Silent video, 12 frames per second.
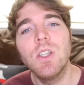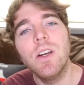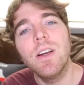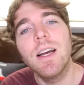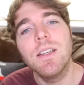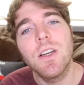So
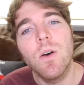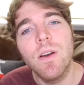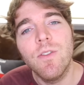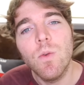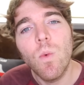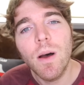there you guys go.
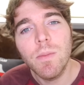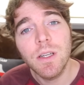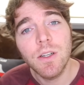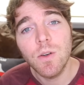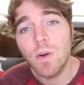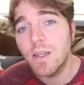If you want
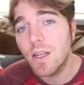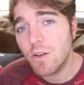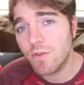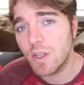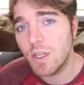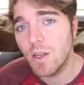me to do
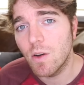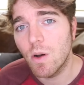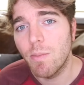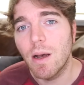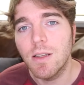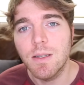another video
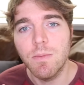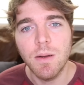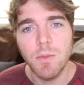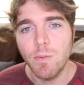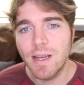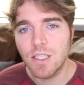about
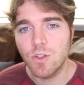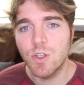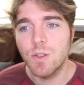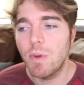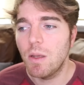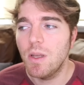subliminal
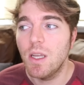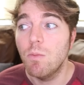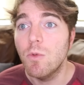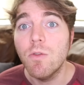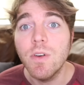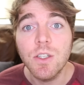messages maybe
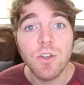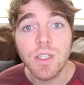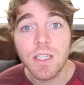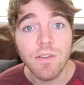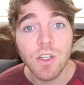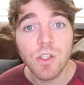in movies or
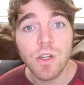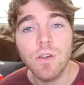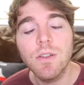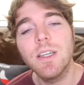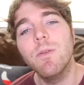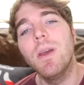TV
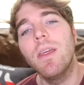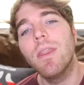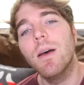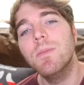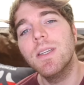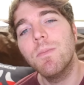shows, give me a
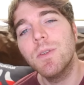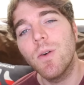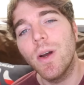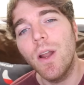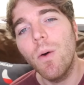thumbs up so I